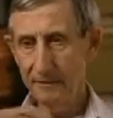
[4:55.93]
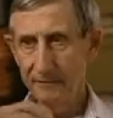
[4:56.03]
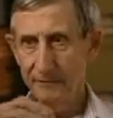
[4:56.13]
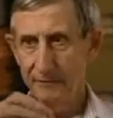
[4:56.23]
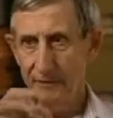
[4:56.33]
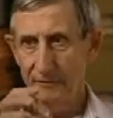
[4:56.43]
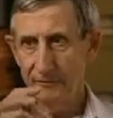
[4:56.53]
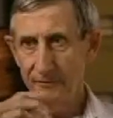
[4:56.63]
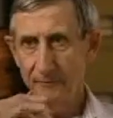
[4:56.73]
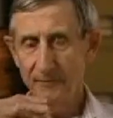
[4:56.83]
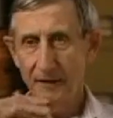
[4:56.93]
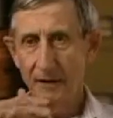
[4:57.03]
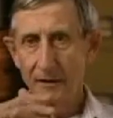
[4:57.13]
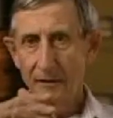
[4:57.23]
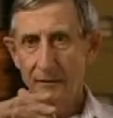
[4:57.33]
concentration.
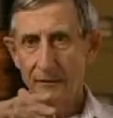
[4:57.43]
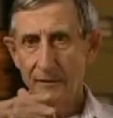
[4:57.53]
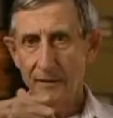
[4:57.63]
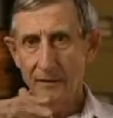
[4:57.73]
So